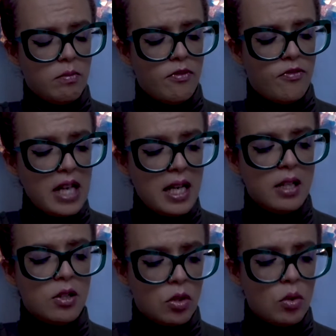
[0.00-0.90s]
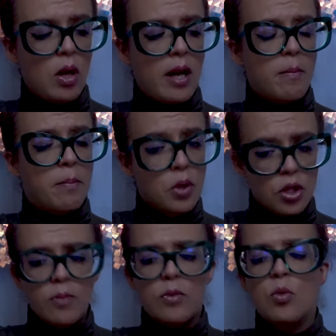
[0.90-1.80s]
feelings to like push
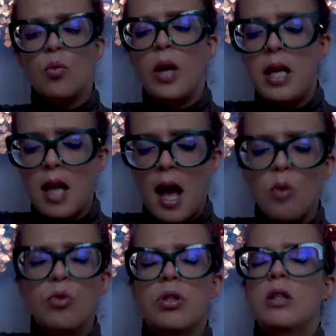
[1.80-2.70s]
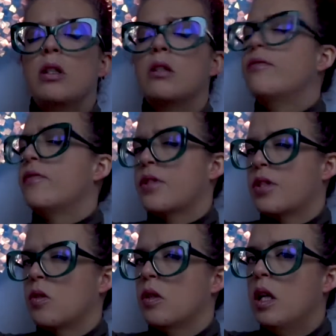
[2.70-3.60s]
them to way outside the comfort
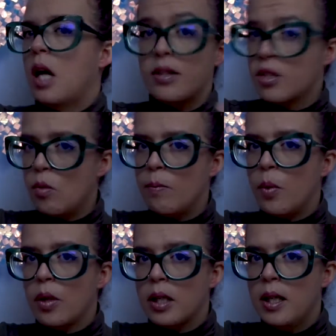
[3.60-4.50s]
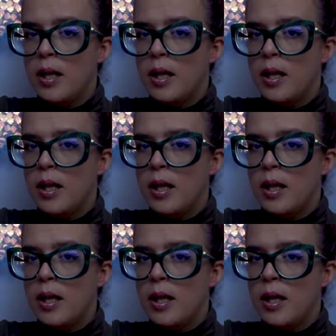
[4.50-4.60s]
zone at some point.